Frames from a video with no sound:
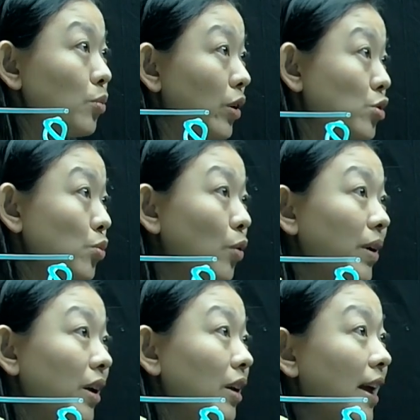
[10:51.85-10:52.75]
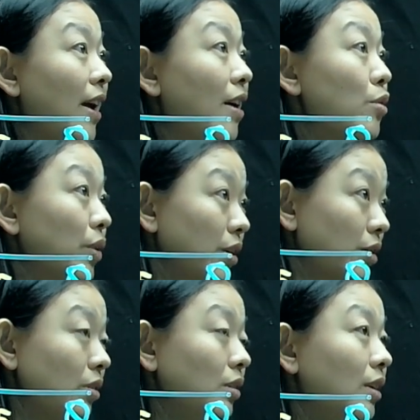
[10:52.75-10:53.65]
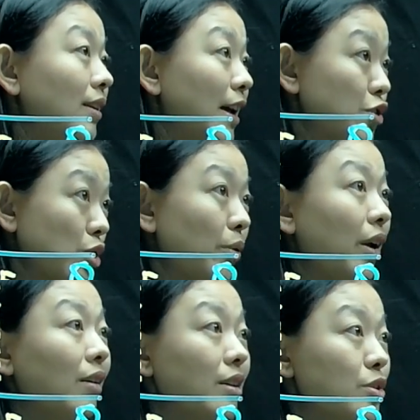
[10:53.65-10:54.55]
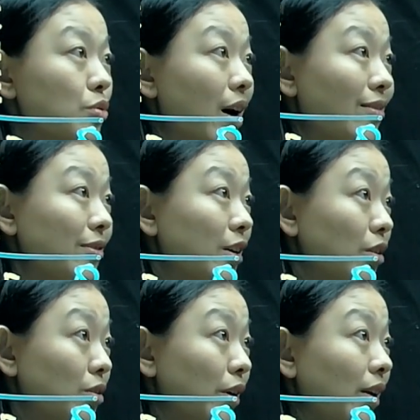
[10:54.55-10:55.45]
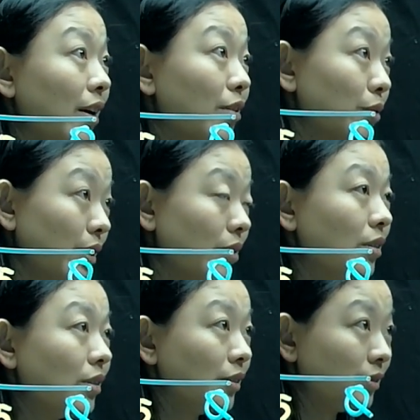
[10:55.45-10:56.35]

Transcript: Which will be the area that's showing in this graph, the green area.